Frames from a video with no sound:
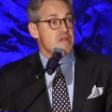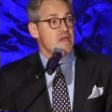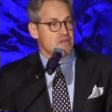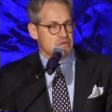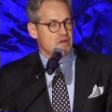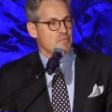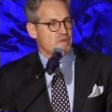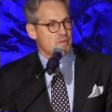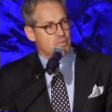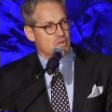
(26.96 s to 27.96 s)
Yeah, you young
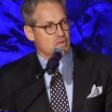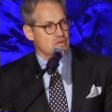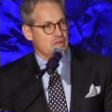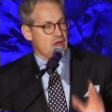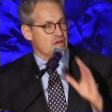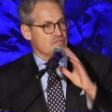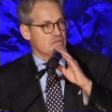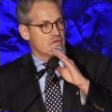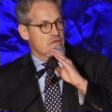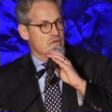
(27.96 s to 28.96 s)
people, you laugh.
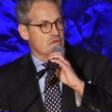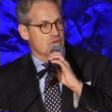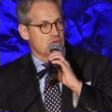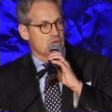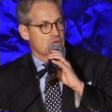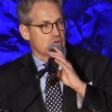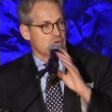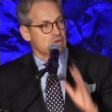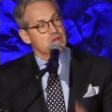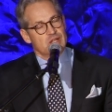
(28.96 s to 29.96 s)

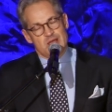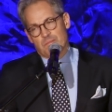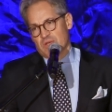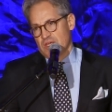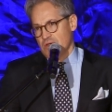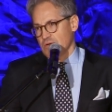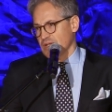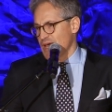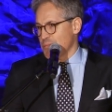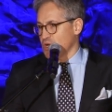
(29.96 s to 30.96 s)
It'll happen to you.
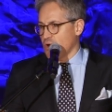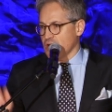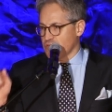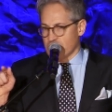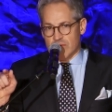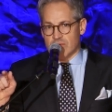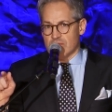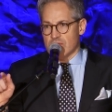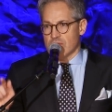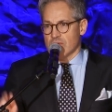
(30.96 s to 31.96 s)
It'll happen to all of you.
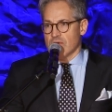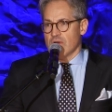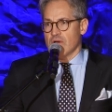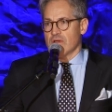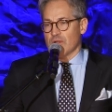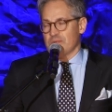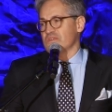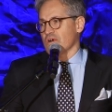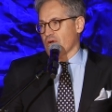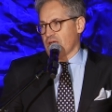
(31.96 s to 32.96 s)
You'll be
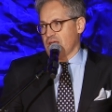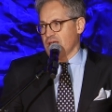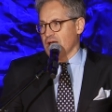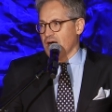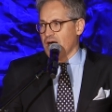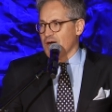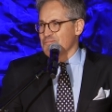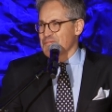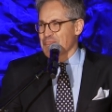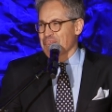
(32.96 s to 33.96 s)
sorry.
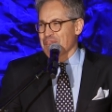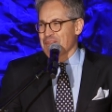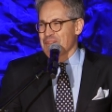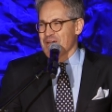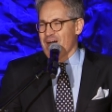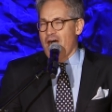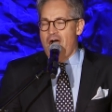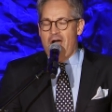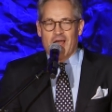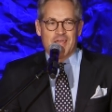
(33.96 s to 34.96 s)
Um,
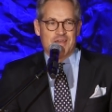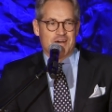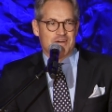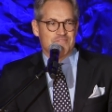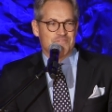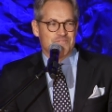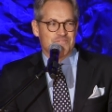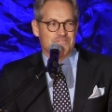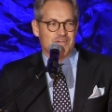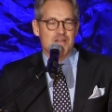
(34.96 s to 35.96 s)
I, uh,
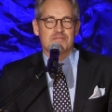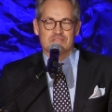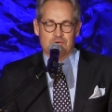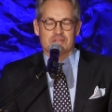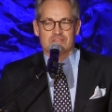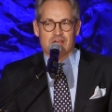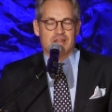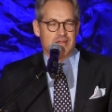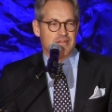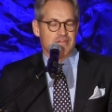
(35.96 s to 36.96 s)
I'm so
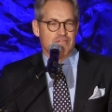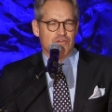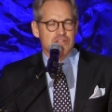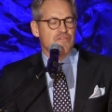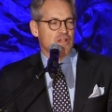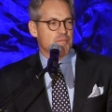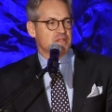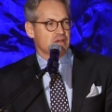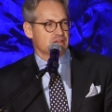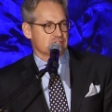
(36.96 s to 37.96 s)
excited. First of all, let me
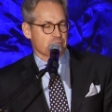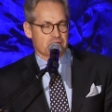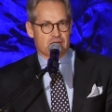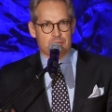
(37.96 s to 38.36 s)
tell you something.